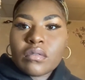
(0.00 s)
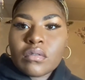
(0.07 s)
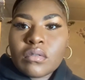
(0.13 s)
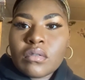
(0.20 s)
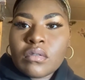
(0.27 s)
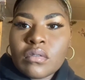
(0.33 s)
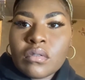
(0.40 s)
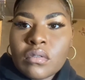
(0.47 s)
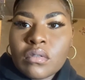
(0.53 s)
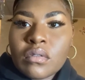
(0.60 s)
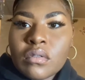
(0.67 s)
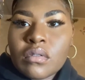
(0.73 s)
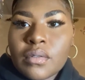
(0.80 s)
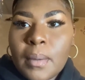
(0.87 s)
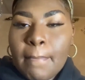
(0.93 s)
this
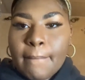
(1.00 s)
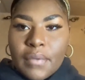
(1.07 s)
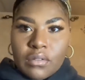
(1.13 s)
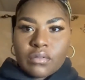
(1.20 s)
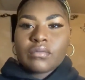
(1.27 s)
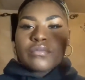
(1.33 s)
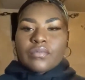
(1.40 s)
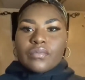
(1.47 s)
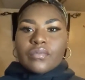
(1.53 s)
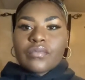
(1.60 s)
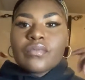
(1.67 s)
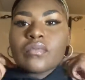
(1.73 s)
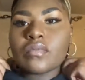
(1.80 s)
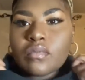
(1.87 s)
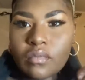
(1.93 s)
is
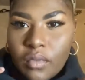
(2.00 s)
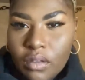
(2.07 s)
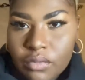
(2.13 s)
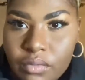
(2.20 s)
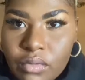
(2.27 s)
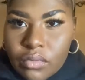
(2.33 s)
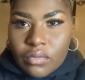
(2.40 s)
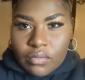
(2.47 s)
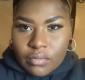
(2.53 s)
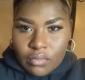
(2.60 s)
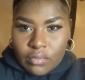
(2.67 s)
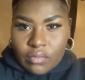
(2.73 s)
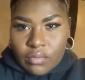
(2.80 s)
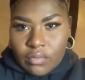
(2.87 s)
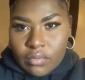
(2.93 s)
basically the finished
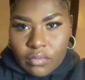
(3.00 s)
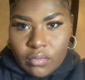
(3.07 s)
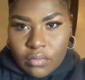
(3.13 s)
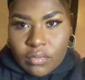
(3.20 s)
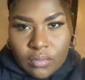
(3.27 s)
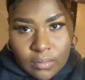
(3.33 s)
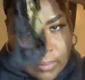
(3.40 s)
look.